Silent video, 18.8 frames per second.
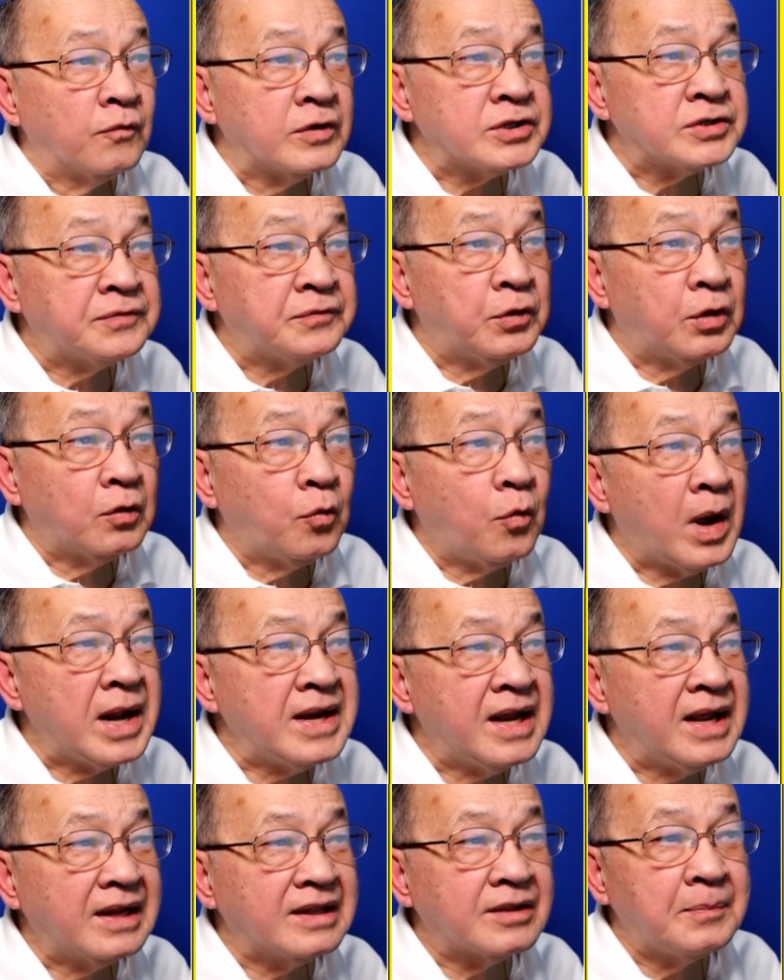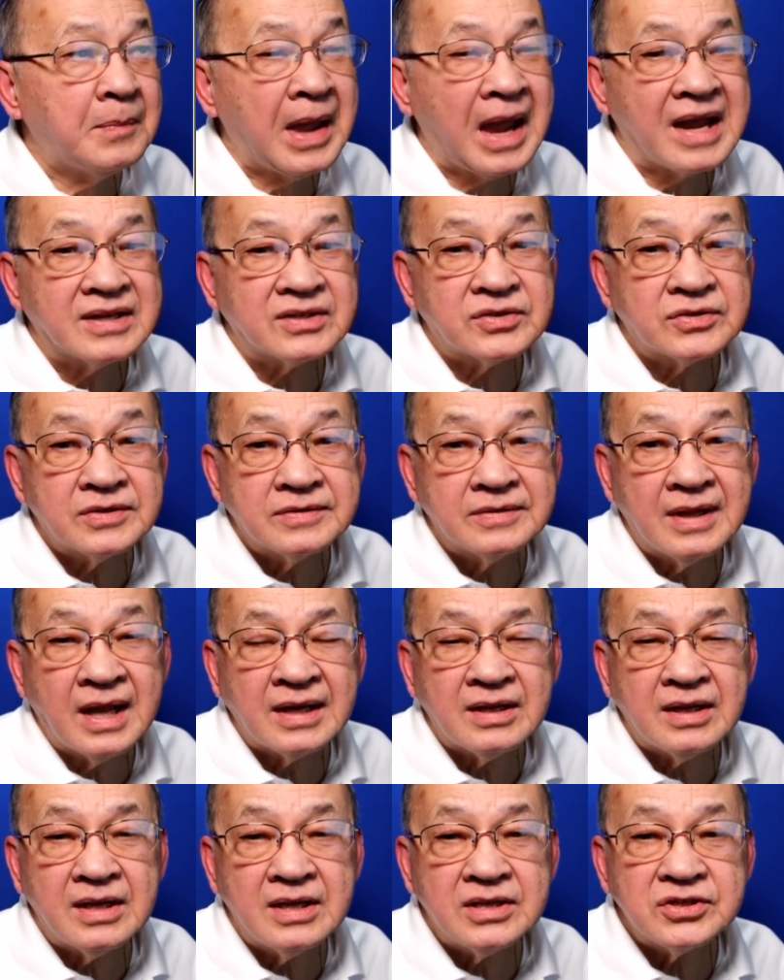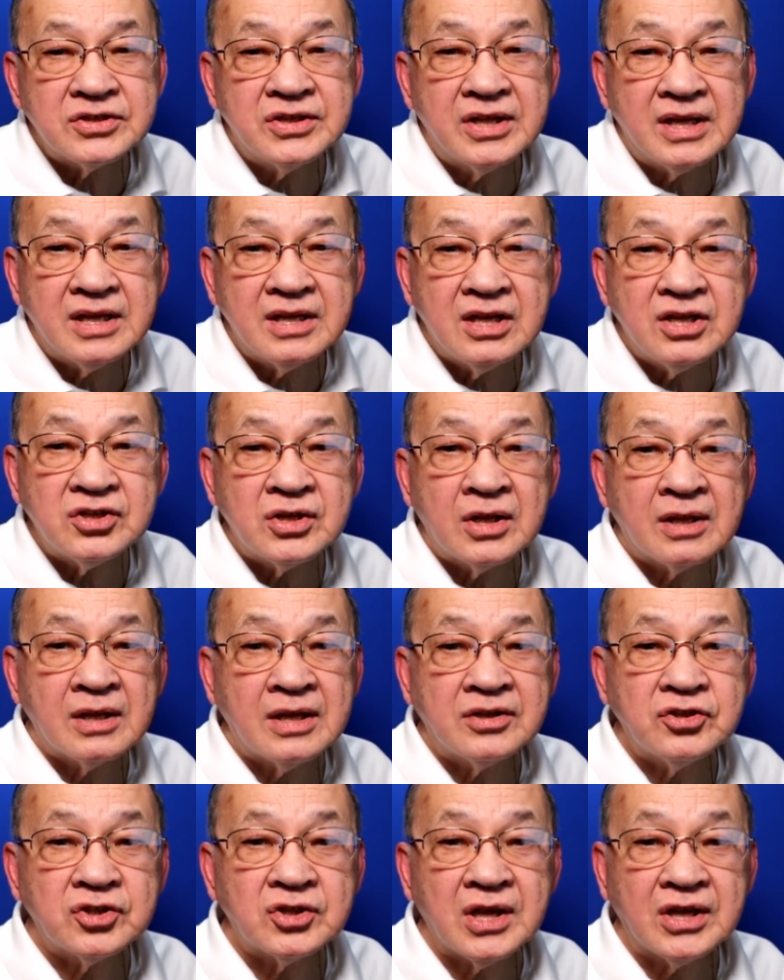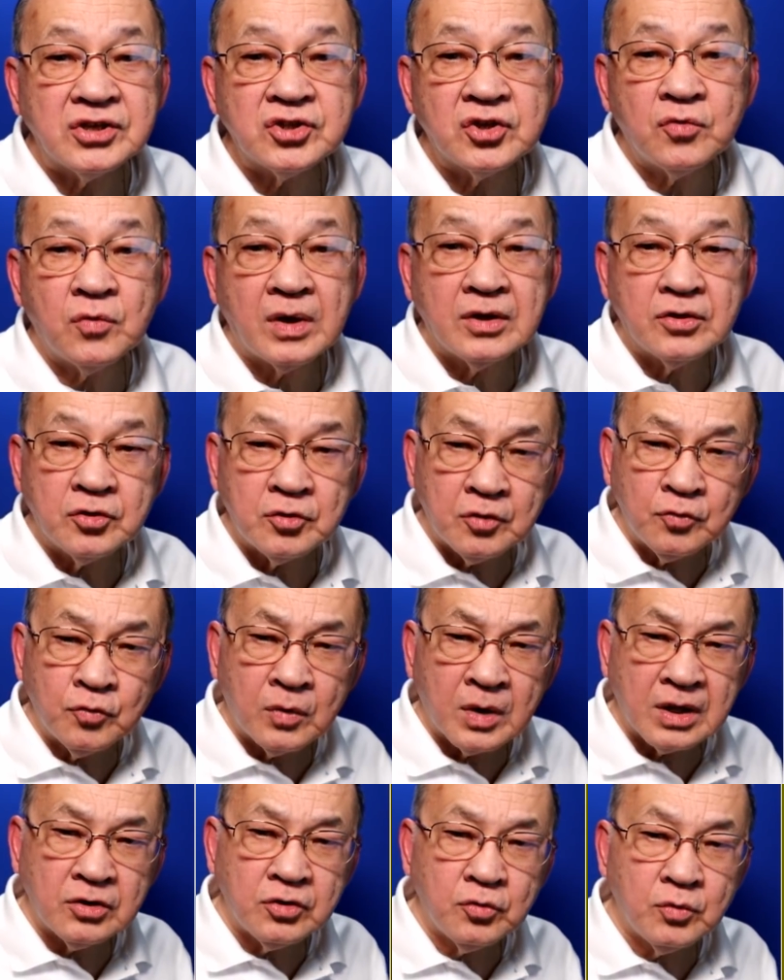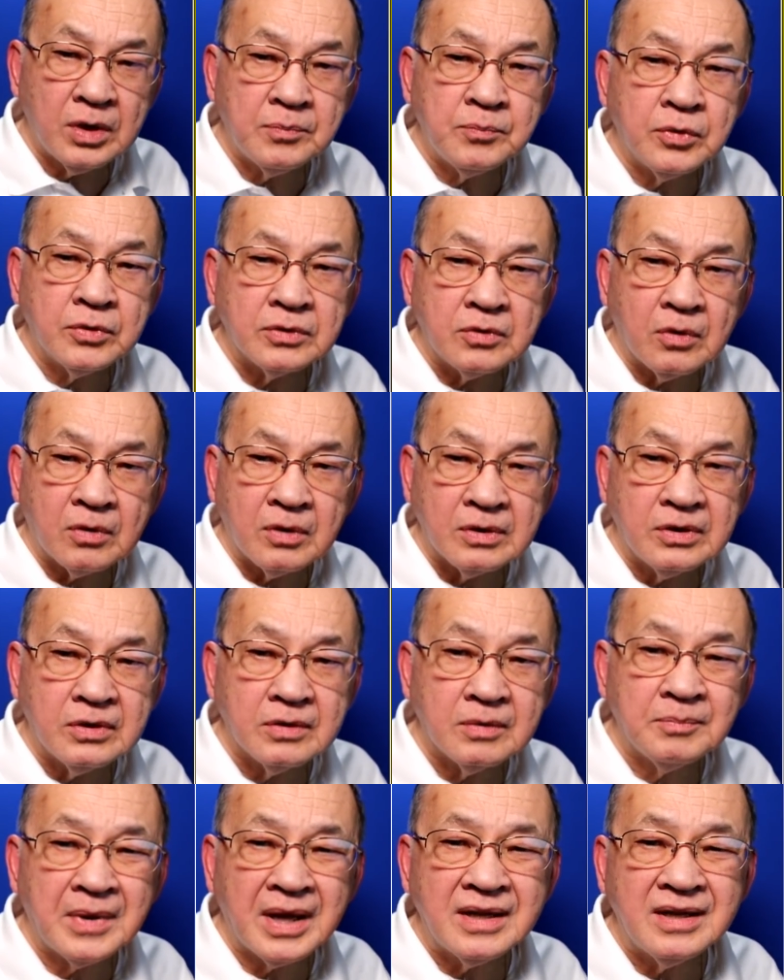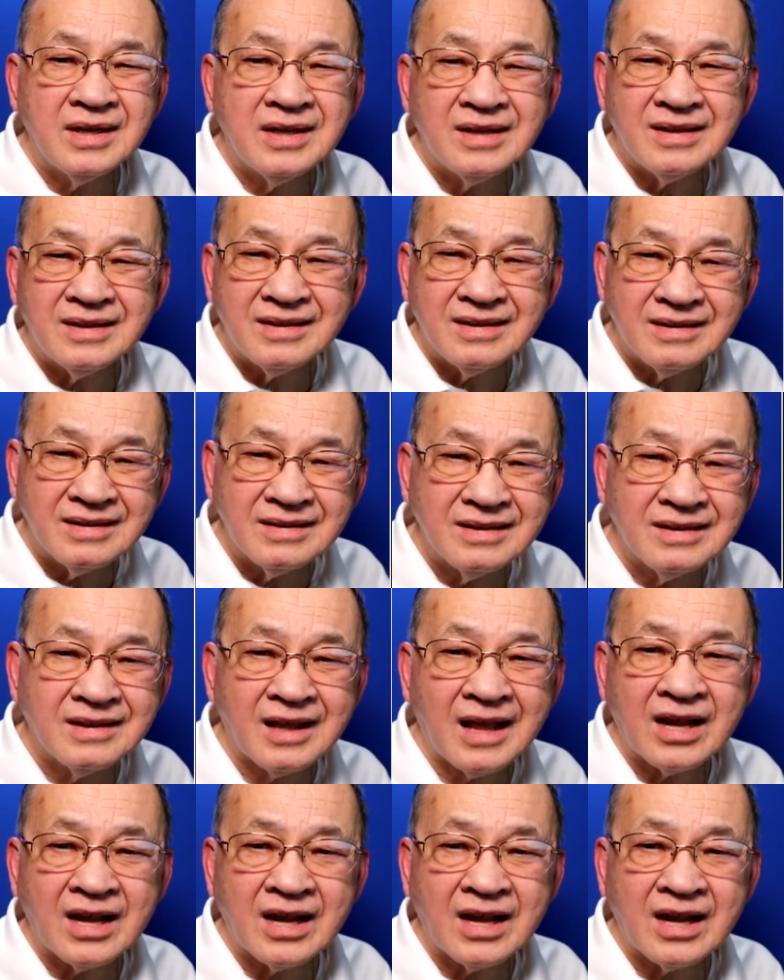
First of all, One Health Pass. That is the initial registration where you will put all your medical